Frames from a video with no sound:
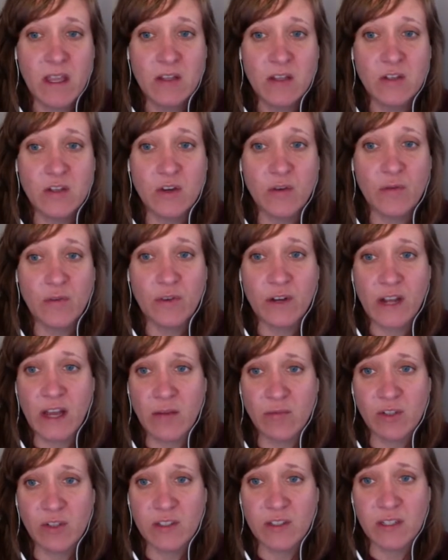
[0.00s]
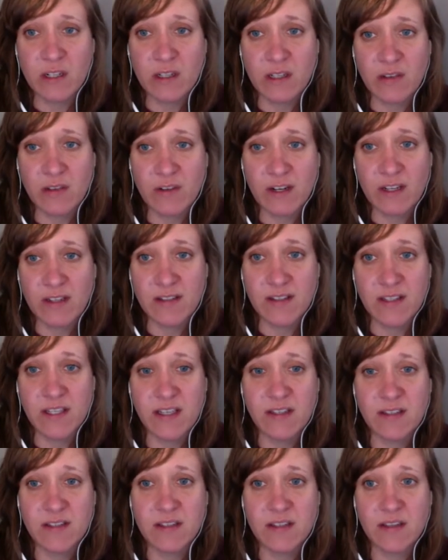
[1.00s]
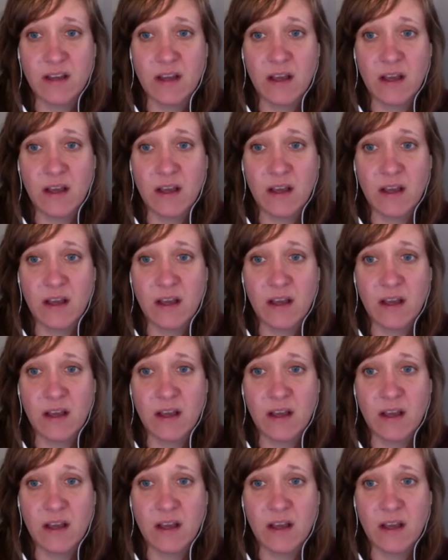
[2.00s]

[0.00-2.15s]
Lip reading: So for now, I'm just going to leave it as this.